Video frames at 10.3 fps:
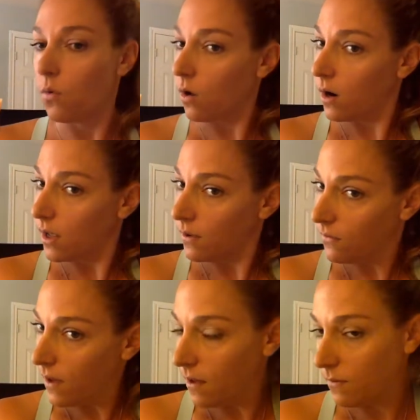or if
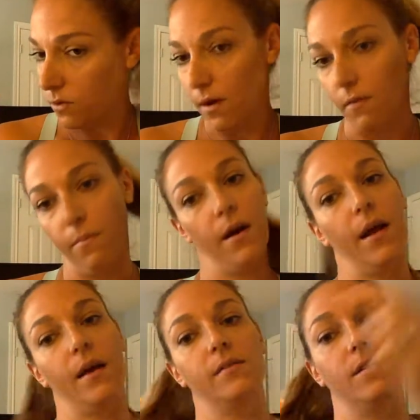you have bot
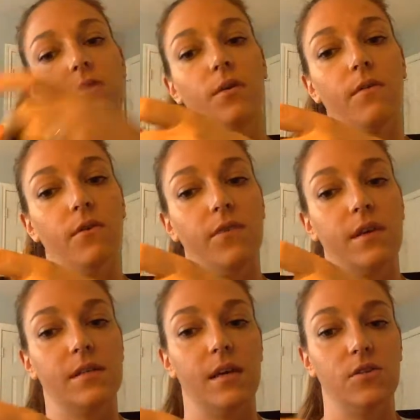access, you have your
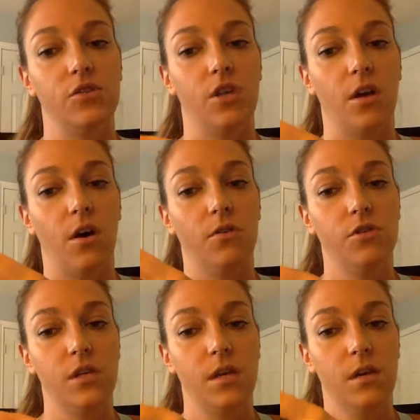Fixate and
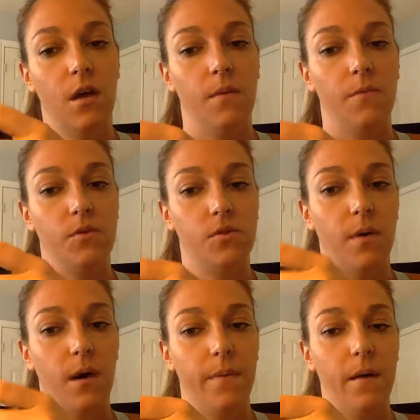Shakeology. Those will
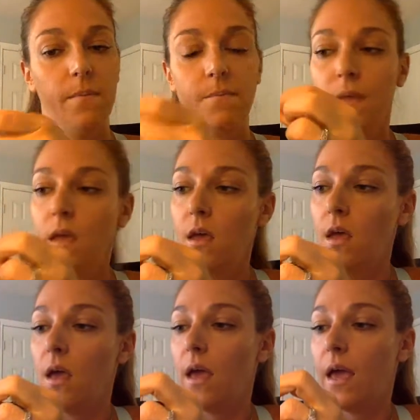pop up.
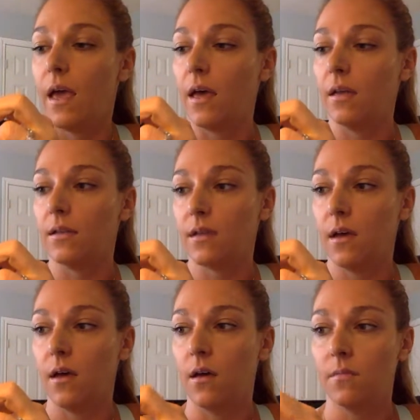And
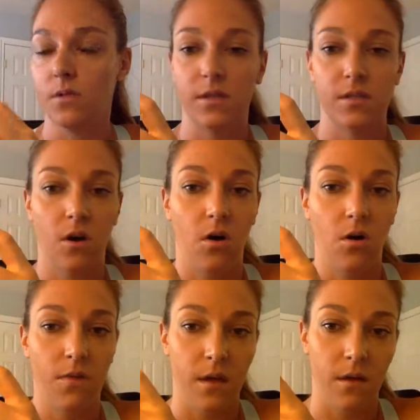so that's
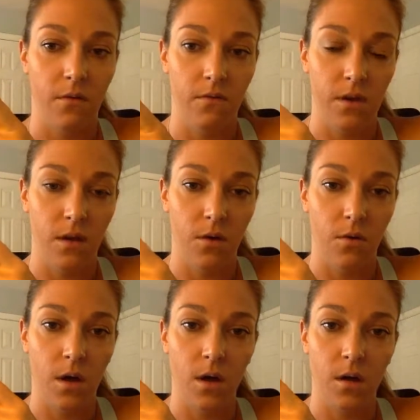all the video